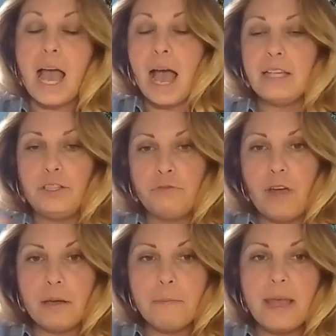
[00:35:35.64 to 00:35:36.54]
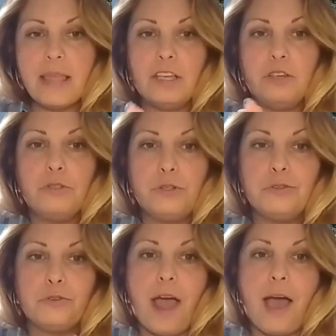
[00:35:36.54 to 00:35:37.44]
I do recommend that you do
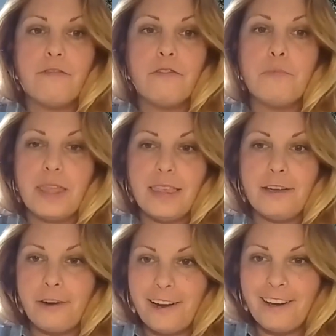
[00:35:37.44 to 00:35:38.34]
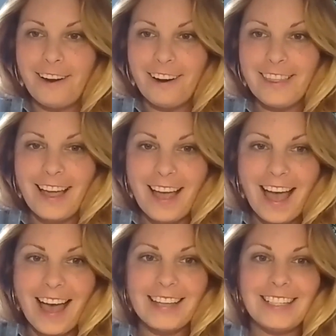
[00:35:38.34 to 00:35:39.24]
travel with a credit card that
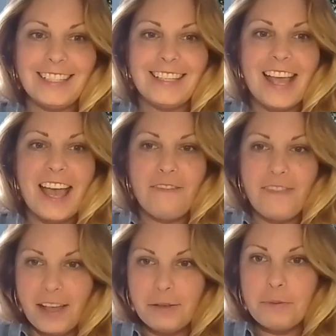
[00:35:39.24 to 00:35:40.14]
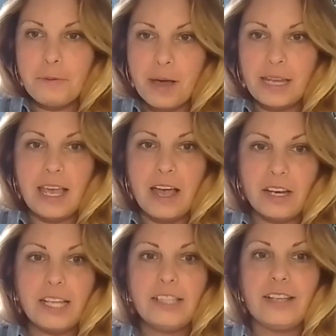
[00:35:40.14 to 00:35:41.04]
has available money
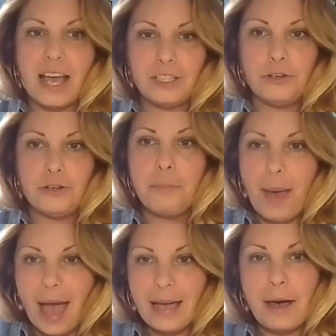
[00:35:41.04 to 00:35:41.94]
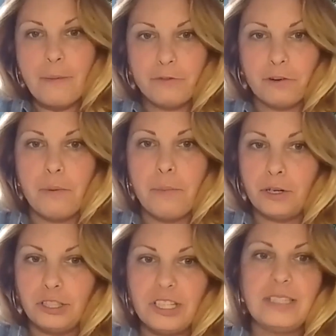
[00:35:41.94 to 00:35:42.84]
on it as your backup for
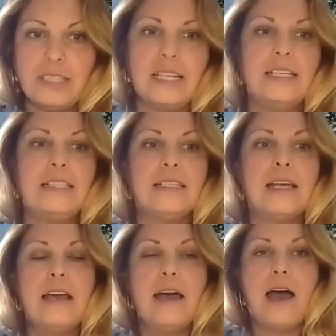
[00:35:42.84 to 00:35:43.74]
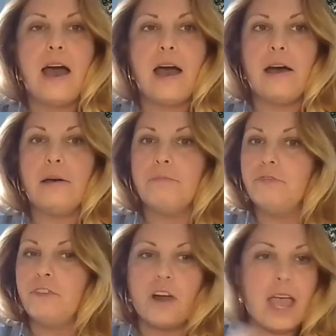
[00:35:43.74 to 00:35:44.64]
emergencies,
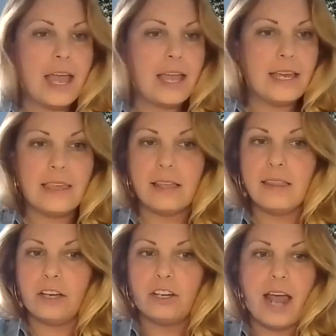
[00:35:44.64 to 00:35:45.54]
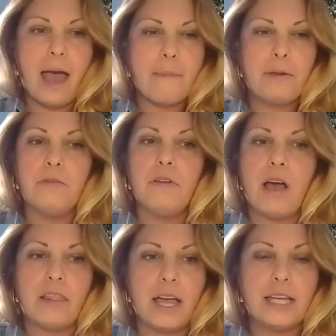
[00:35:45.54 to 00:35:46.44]
for anything that could happen.
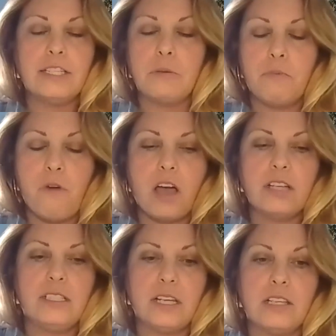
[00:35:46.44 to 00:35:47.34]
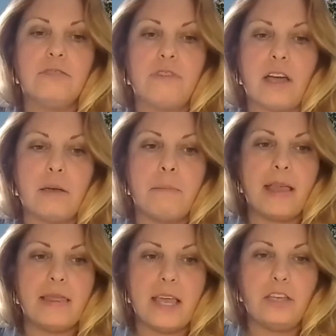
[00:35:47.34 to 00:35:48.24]
Alliance Abroad does
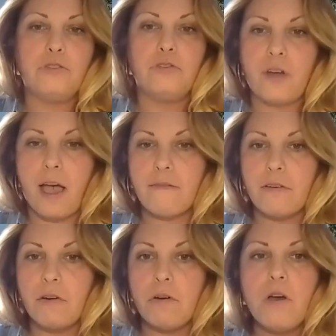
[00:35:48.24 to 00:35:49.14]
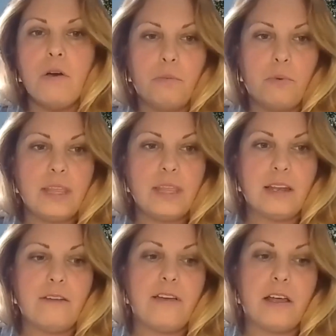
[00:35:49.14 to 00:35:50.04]
recommend that you travel with
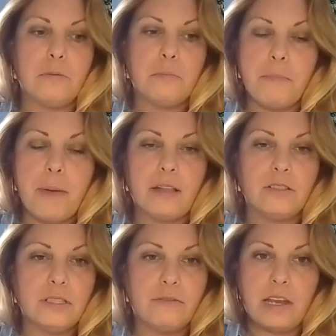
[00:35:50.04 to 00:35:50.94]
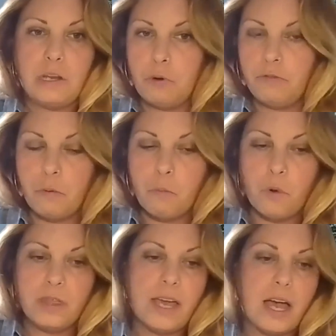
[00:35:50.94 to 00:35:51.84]
an available balance of anywhere from
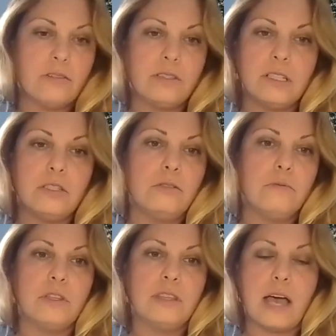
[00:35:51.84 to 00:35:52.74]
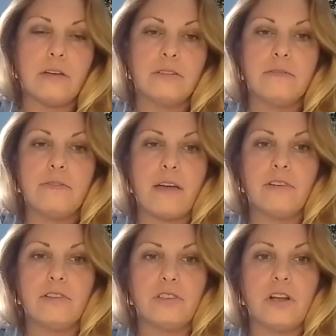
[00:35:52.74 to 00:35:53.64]
$1,000 to
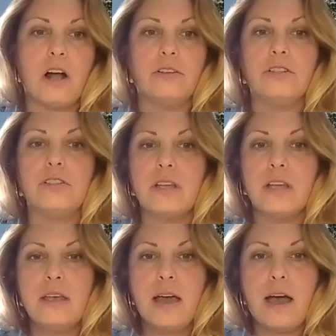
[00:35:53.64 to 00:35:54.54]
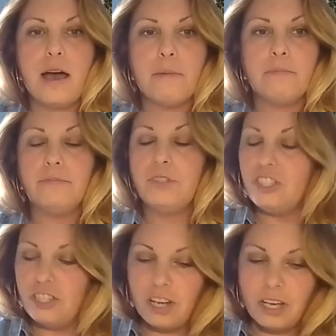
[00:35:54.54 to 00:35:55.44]
$1,500,
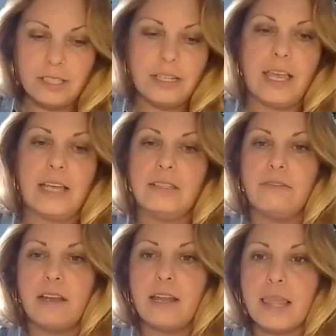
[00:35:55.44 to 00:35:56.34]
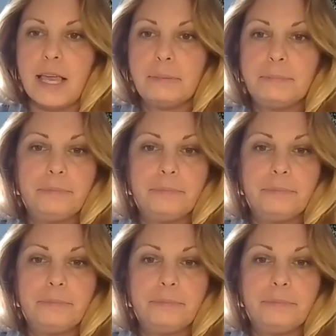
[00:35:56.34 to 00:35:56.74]
just in case of anything.